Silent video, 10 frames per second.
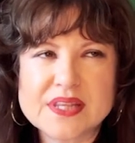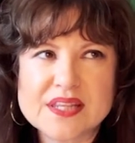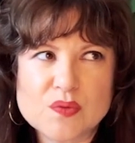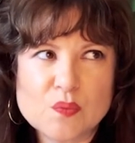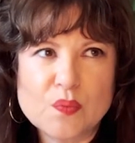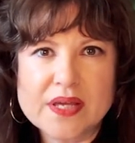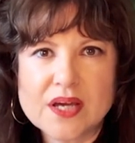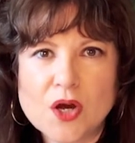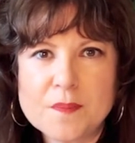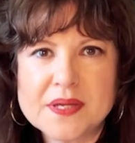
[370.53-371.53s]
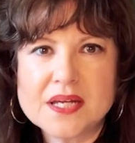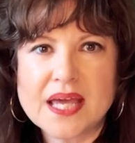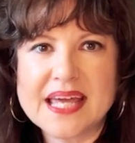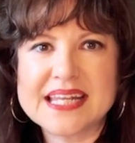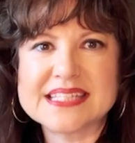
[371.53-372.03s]
We
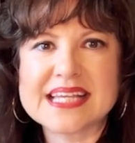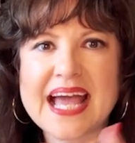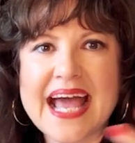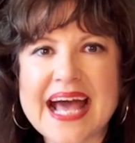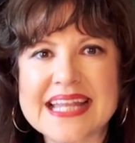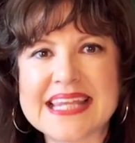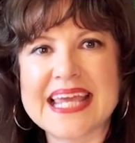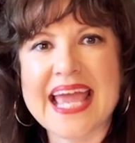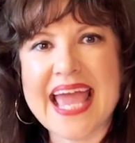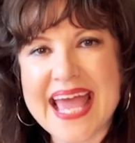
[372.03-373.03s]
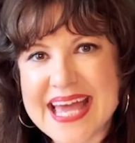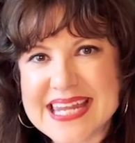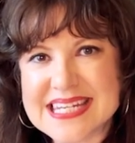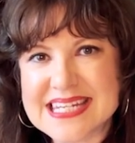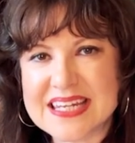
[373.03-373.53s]
open and it's at the
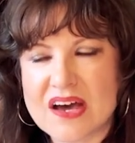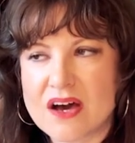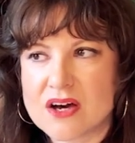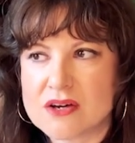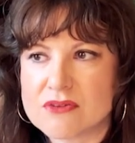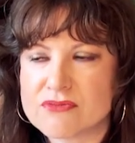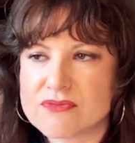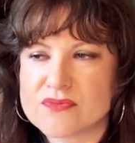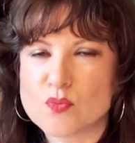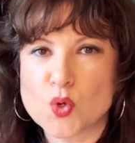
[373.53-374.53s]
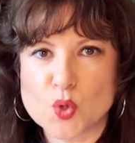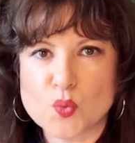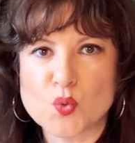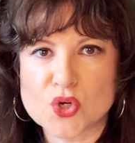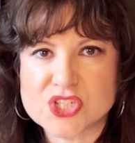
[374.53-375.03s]
end of
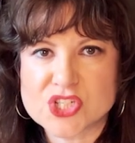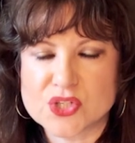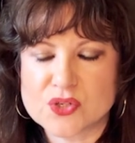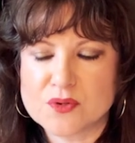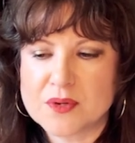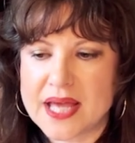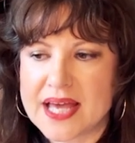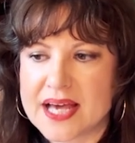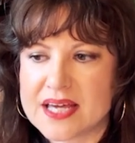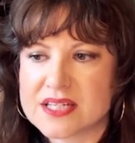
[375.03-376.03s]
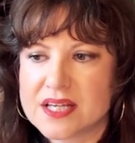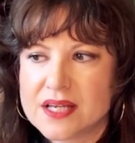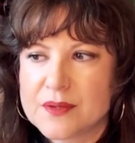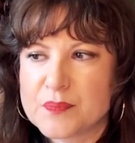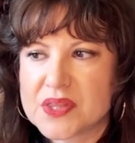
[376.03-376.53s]
World War II, and
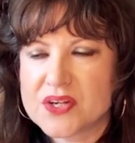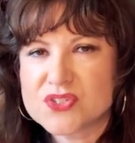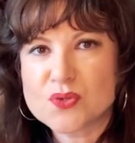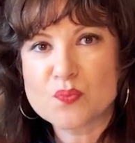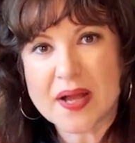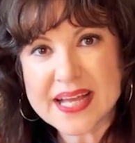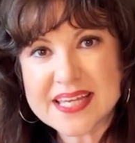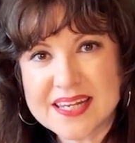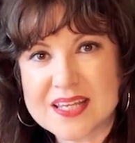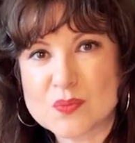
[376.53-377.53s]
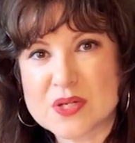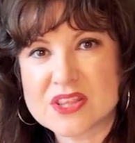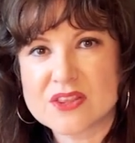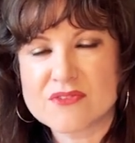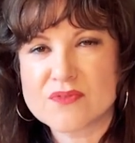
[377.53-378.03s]
there's a reckoning
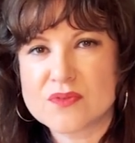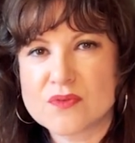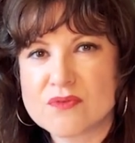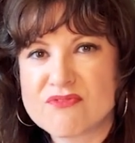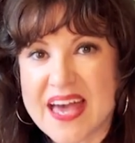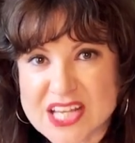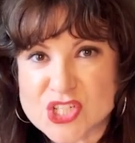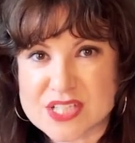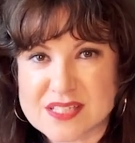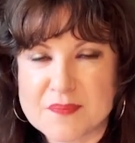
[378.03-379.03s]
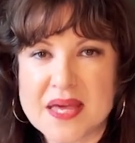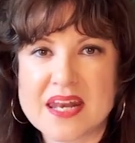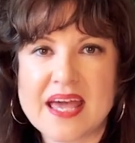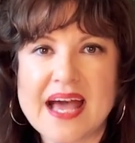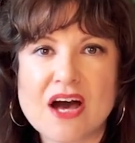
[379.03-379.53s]
with fascism
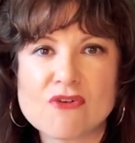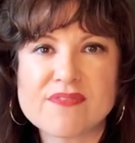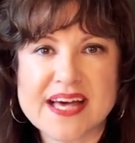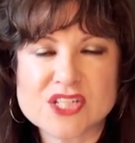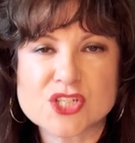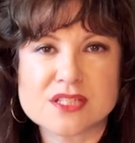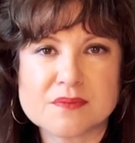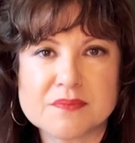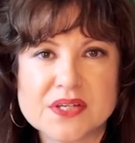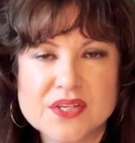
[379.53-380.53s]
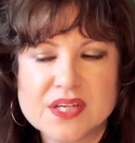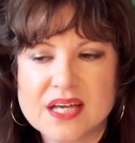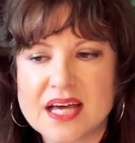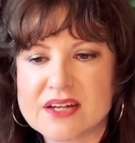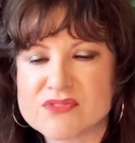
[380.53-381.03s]
and how fascism
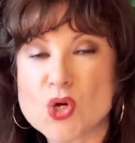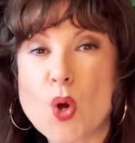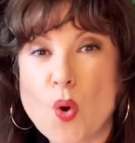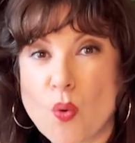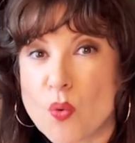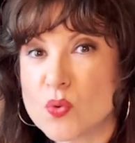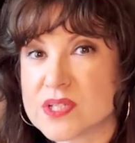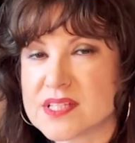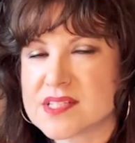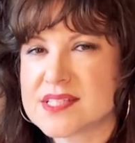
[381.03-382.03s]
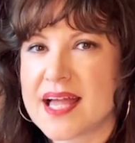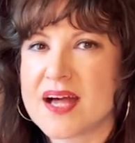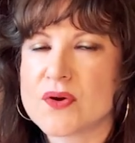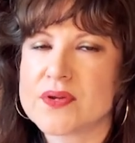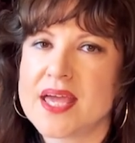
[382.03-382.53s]
kind of took hold in this
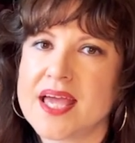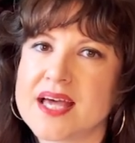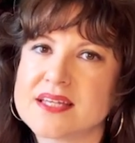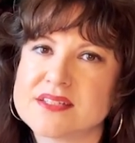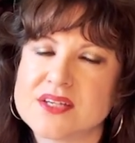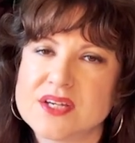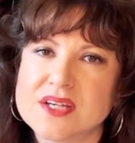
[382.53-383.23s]
town. And